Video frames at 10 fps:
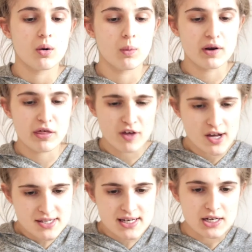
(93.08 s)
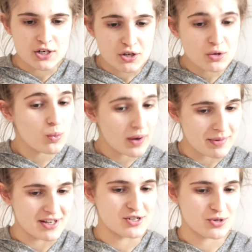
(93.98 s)
When 13 new
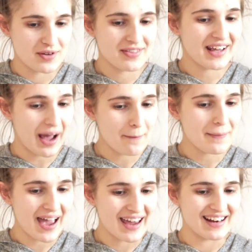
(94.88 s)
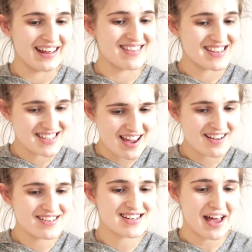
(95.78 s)
women join the campaign in the
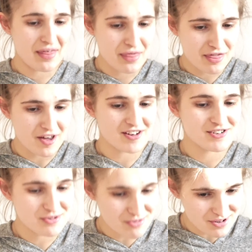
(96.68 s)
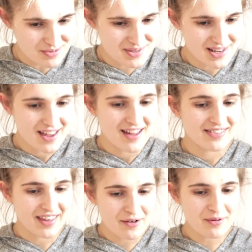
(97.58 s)
second and third groups,
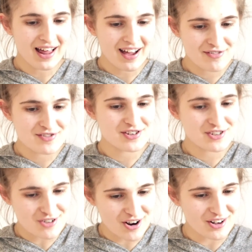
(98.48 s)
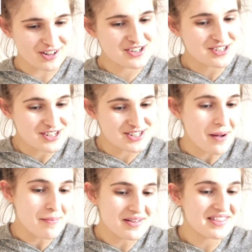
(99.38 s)
they will have to struggle to
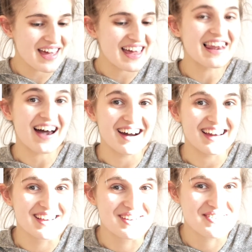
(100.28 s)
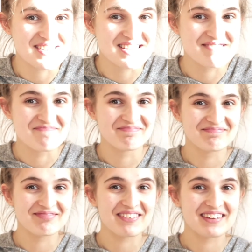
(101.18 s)
double their lives.
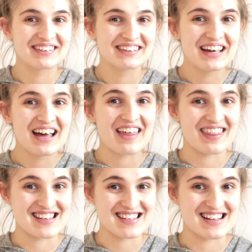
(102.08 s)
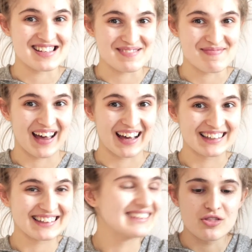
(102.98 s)
The sun's
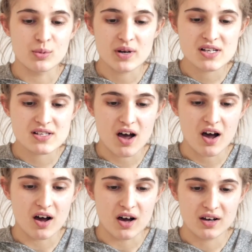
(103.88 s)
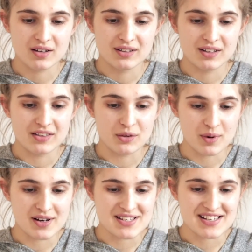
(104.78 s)
back. The winners are... The
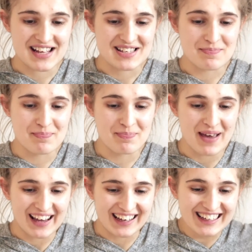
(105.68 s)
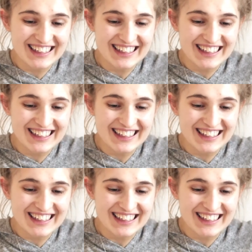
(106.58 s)
winners get a pig.